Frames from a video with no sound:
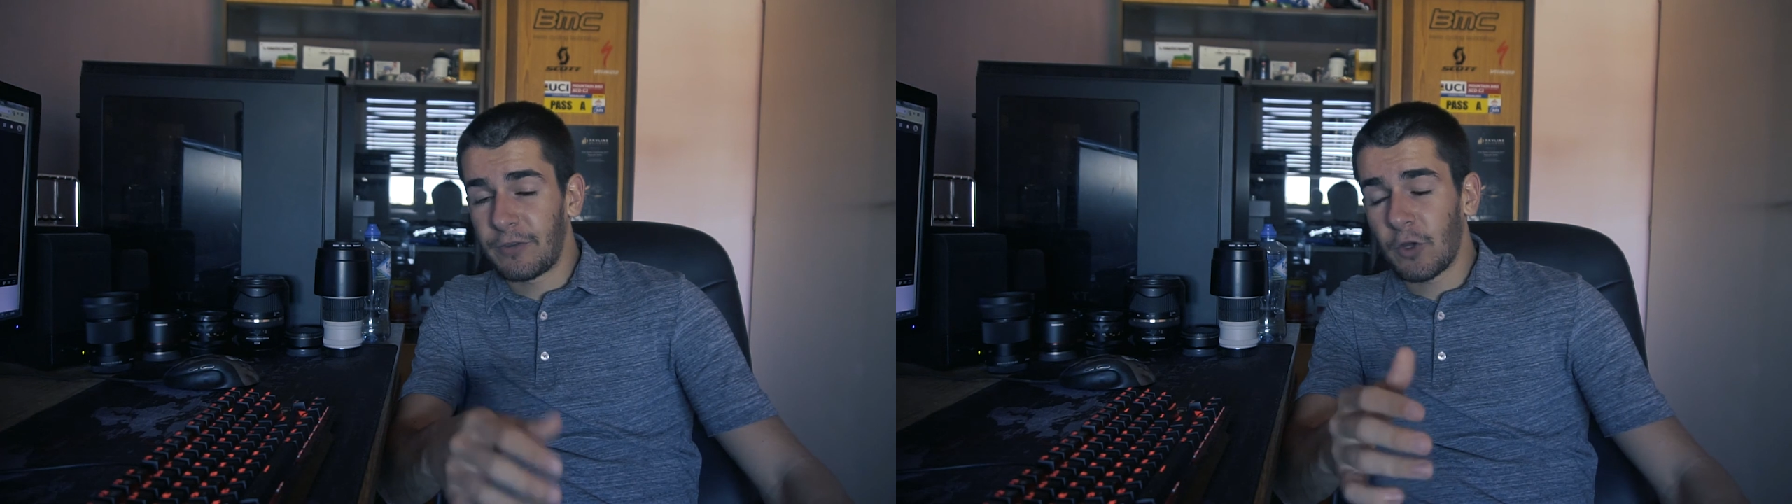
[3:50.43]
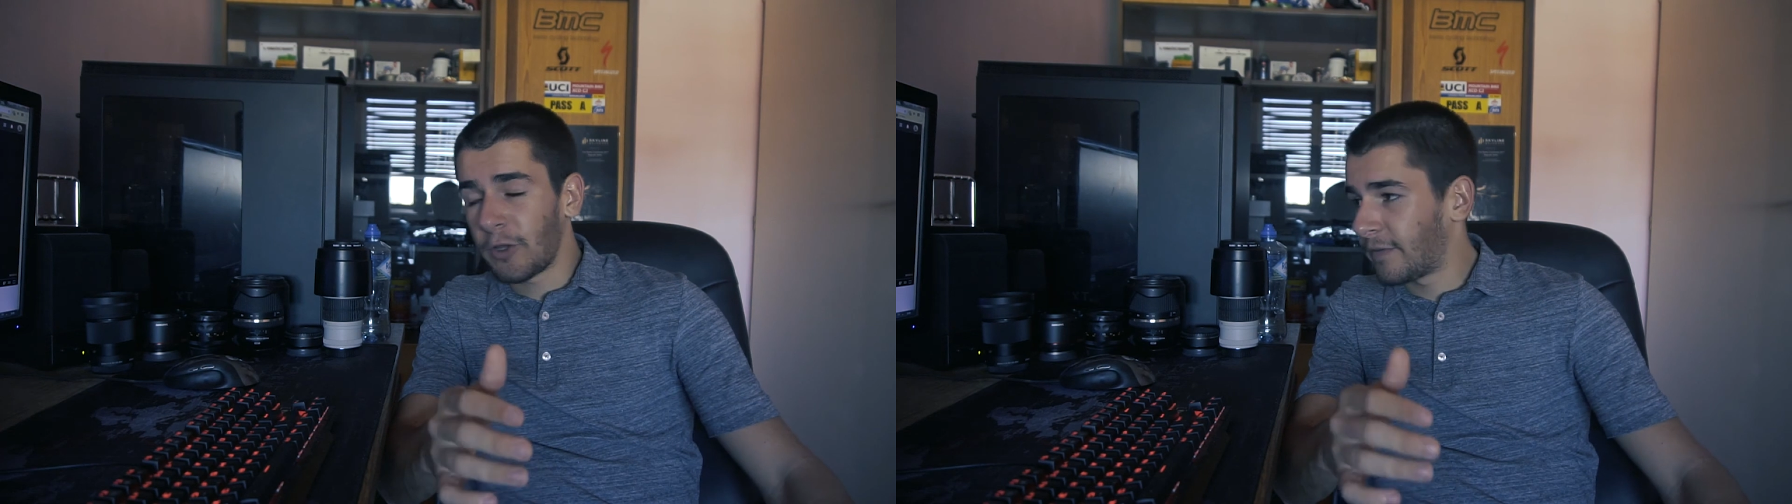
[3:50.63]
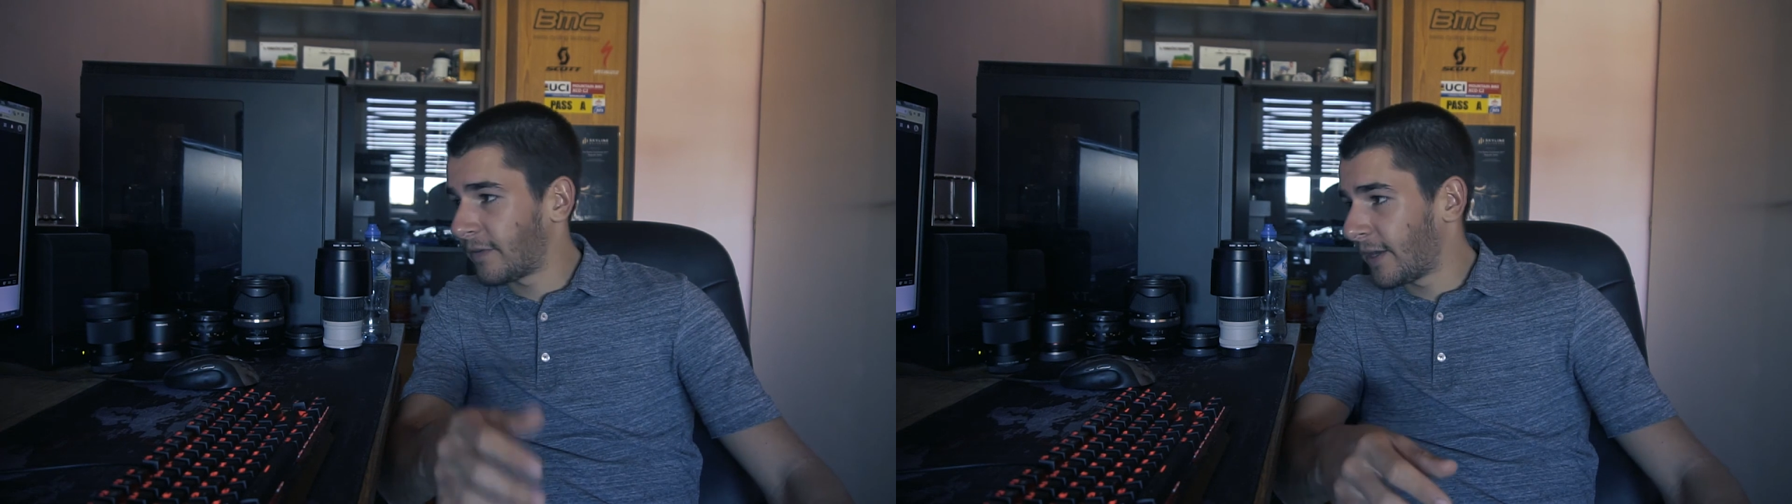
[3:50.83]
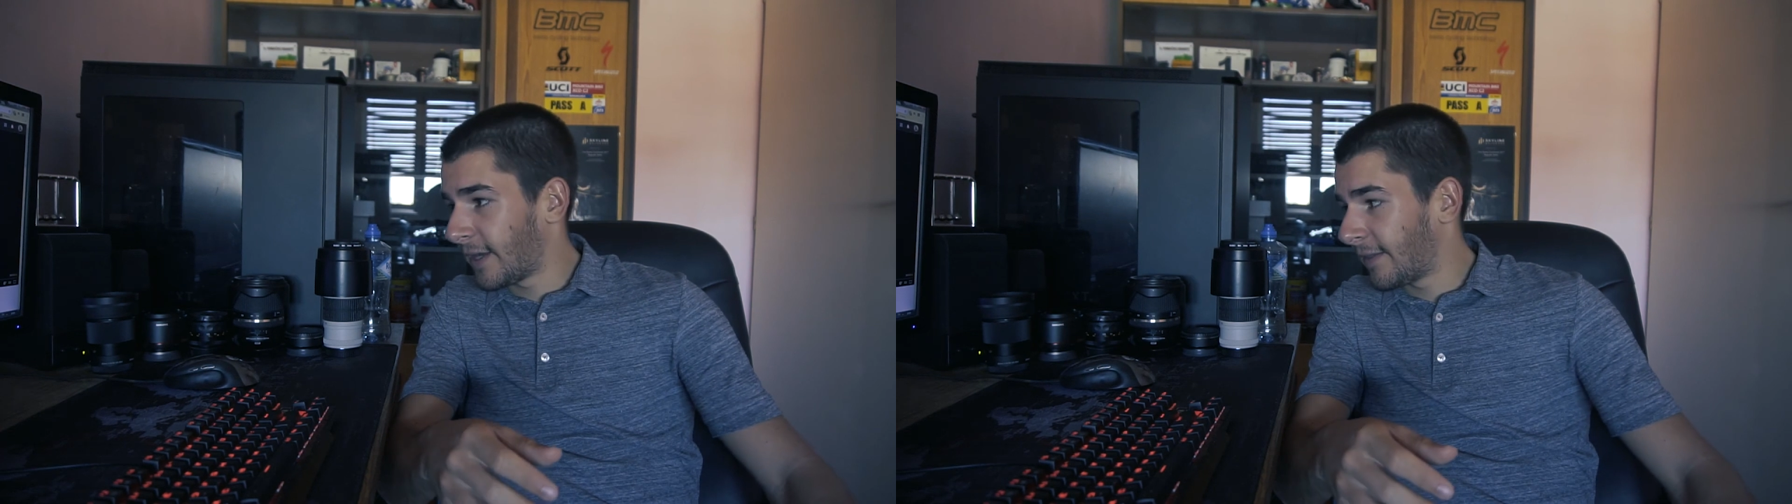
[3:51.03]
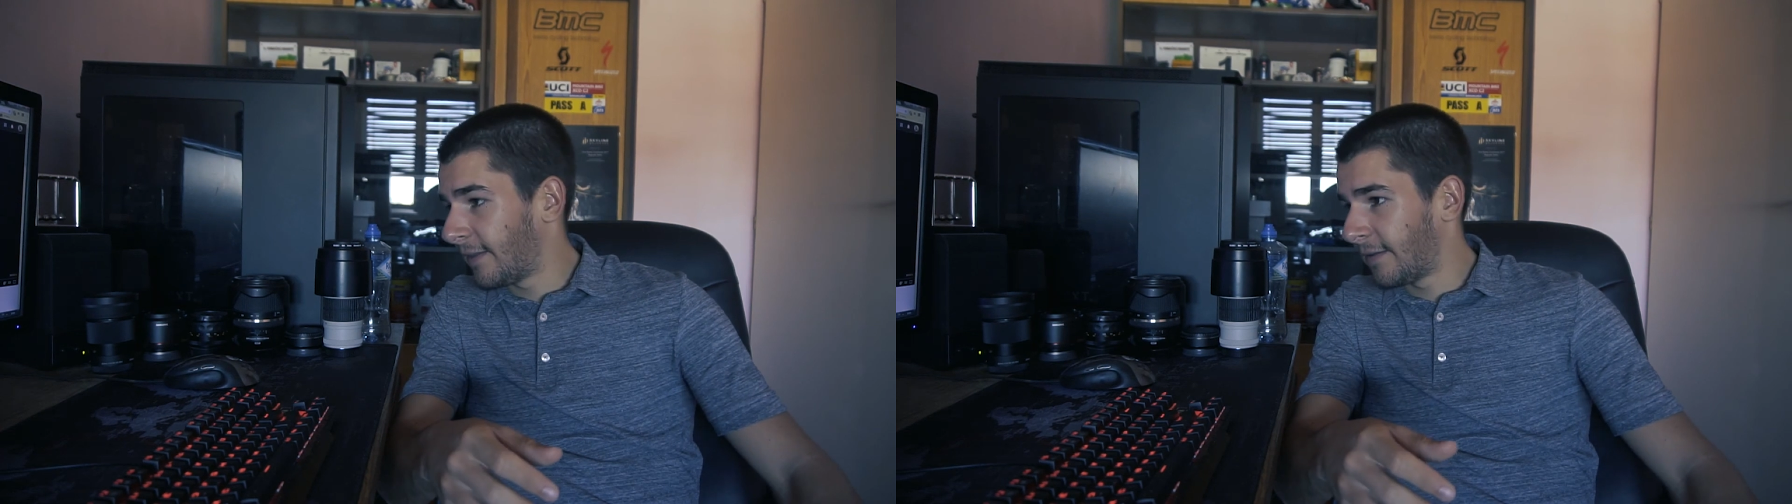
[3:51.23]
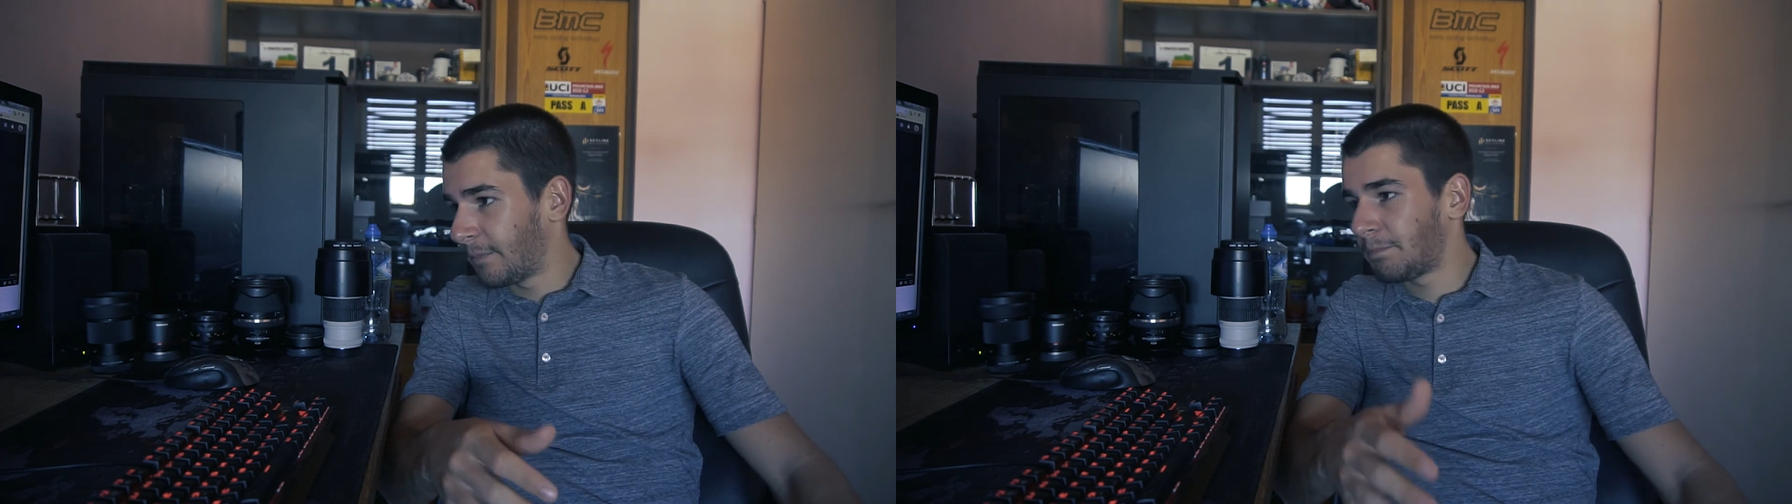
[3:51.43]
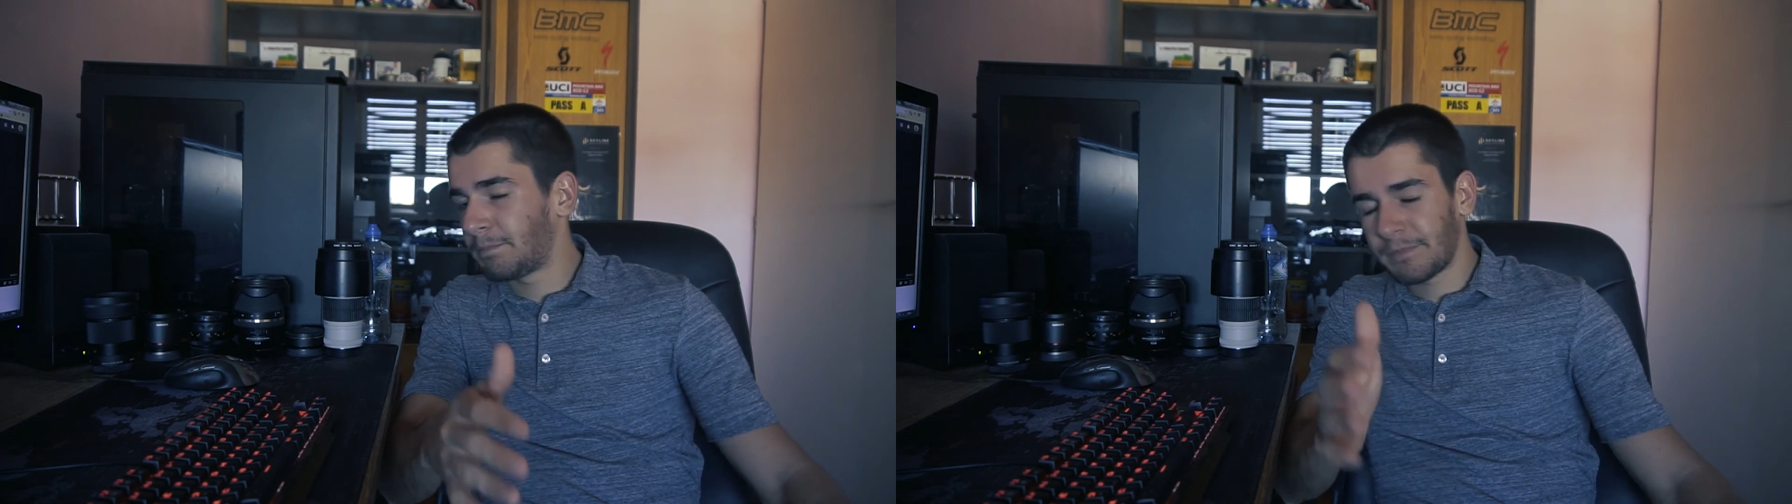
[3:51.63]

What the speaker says: thoughts, and